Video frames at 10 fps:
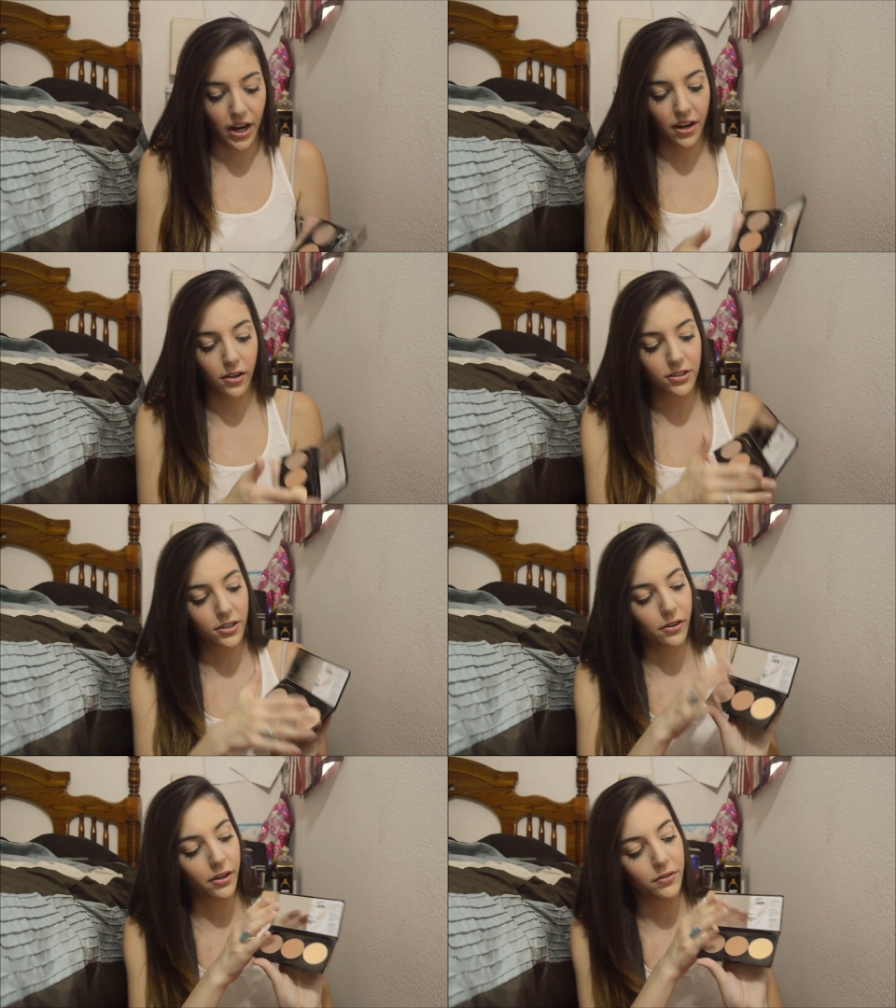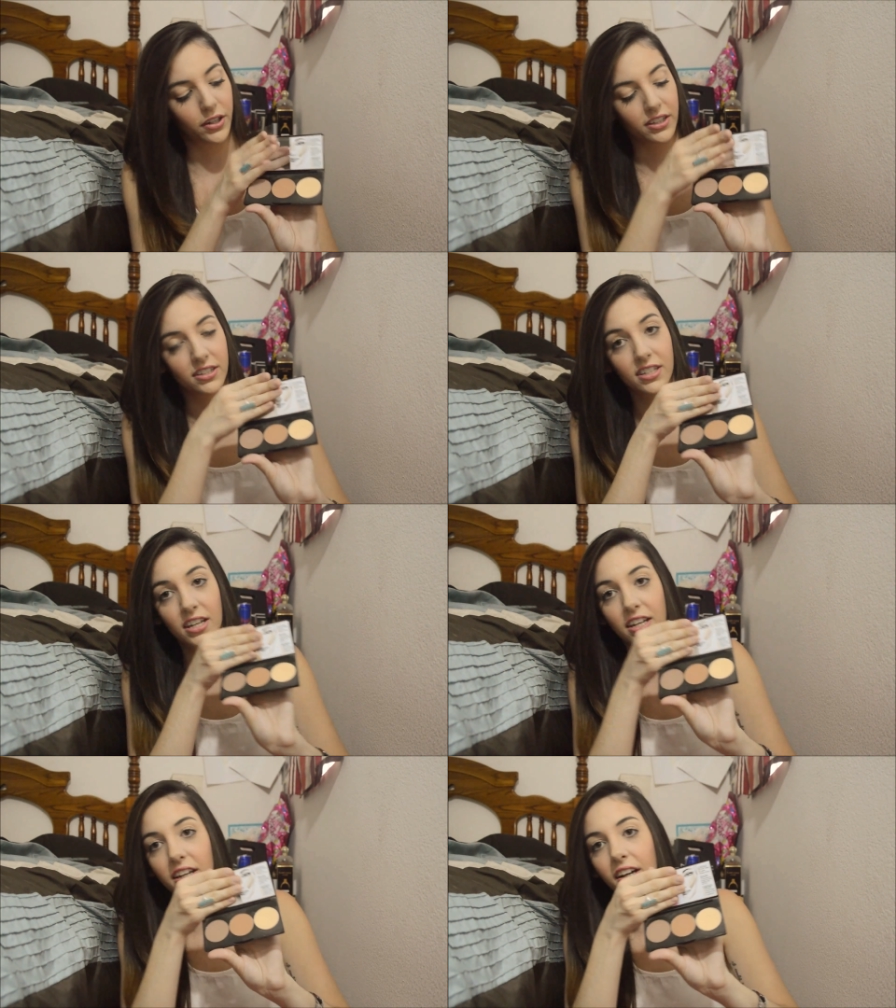And also, if you could
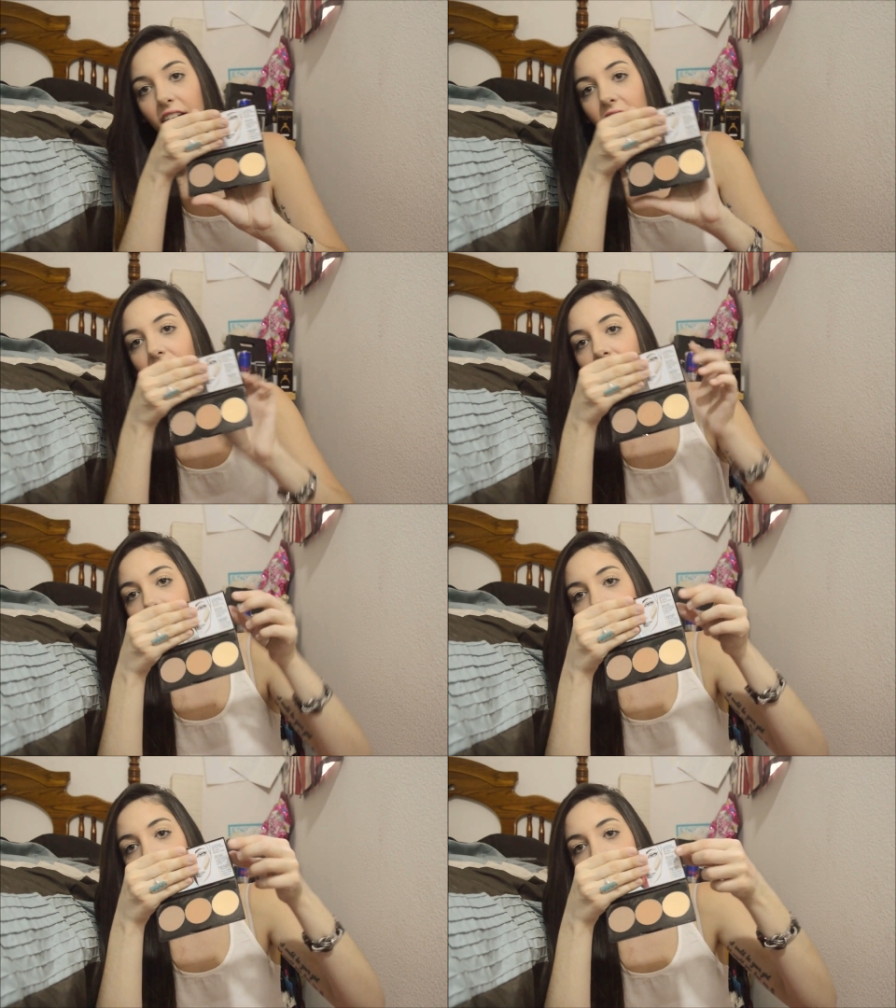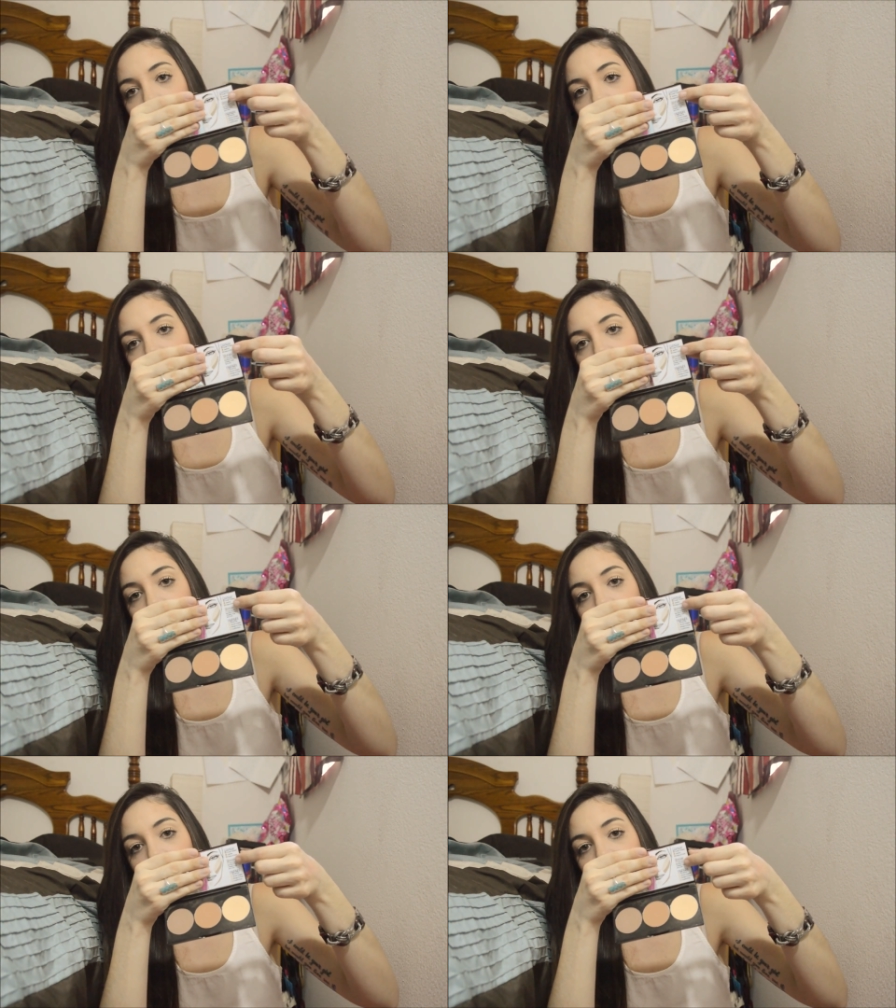see here, by the
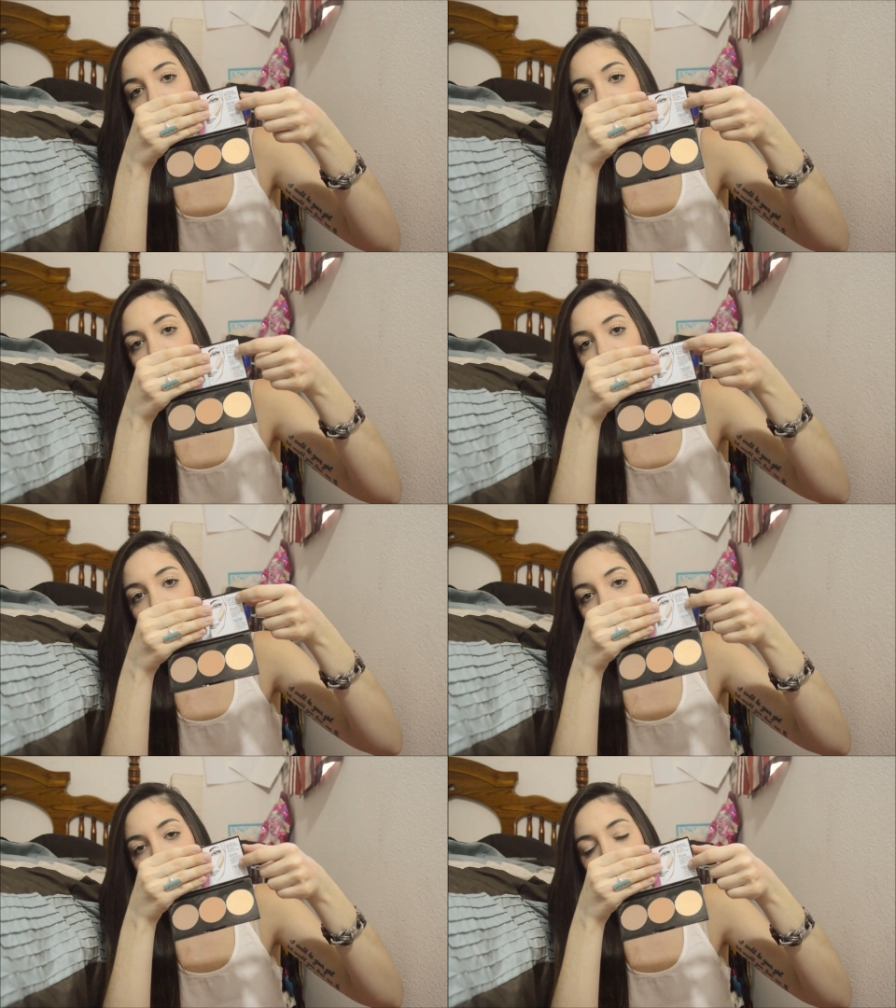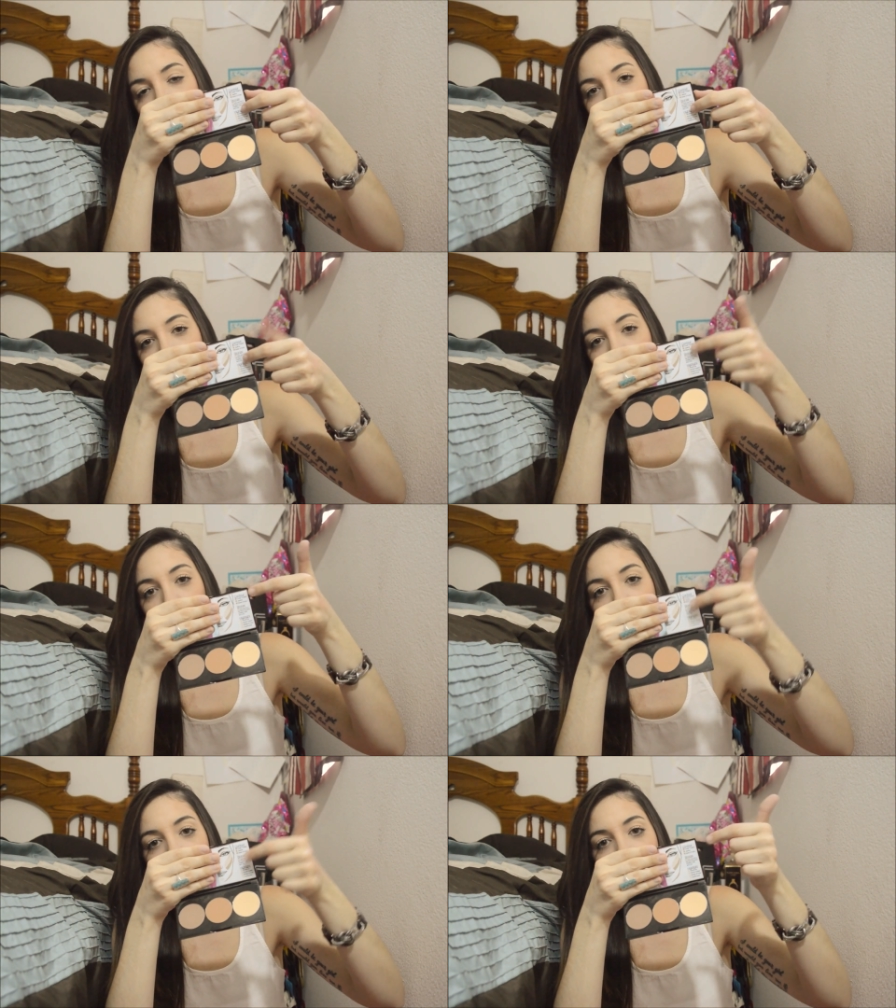mirror, it gives you like little step-by-step
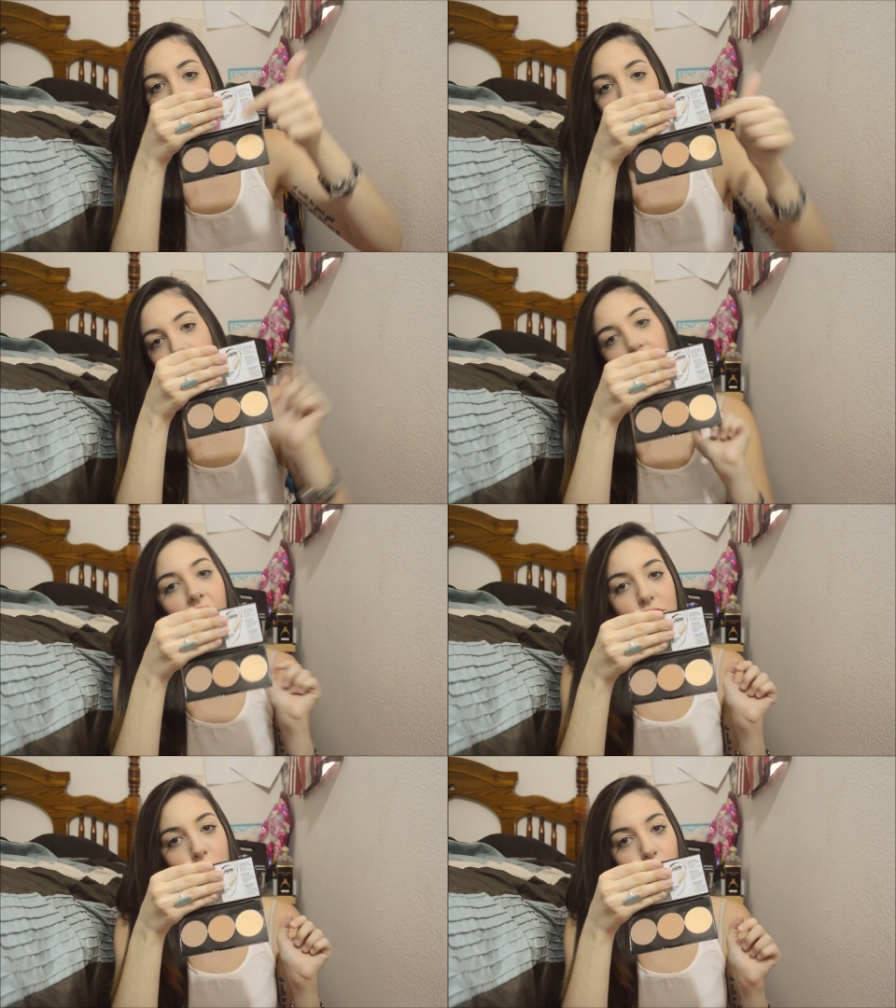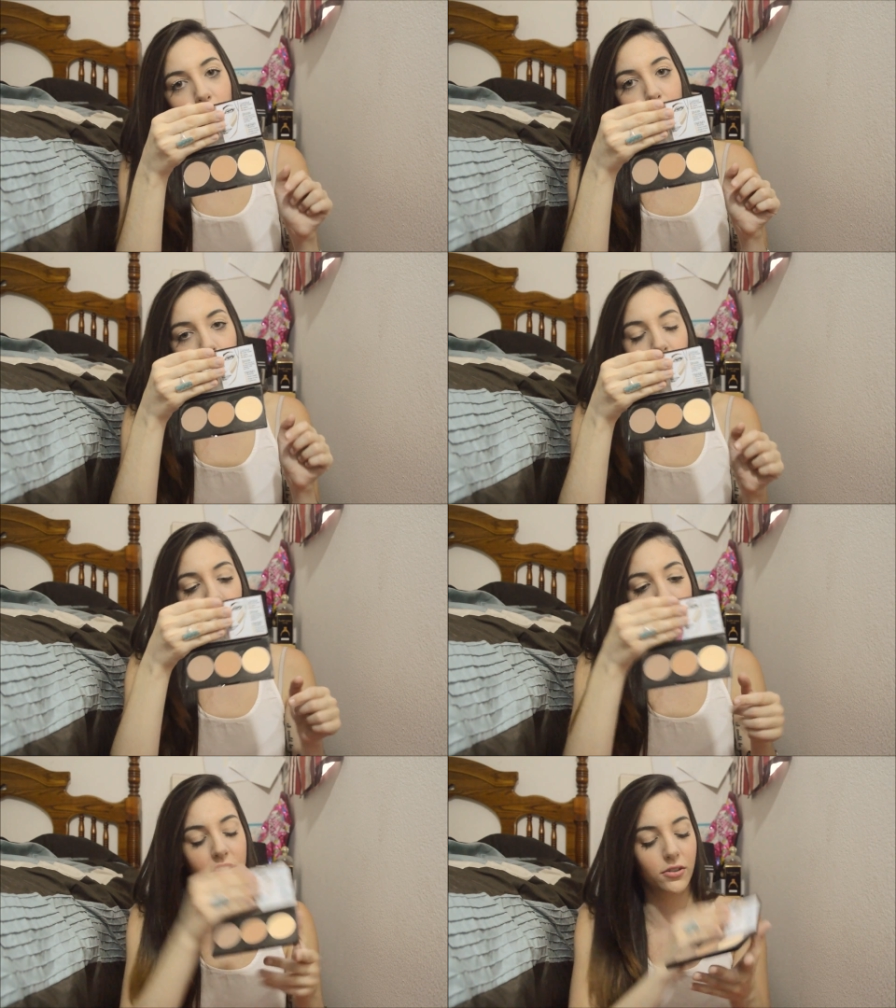where to highlight, where to contour, and where to bronze.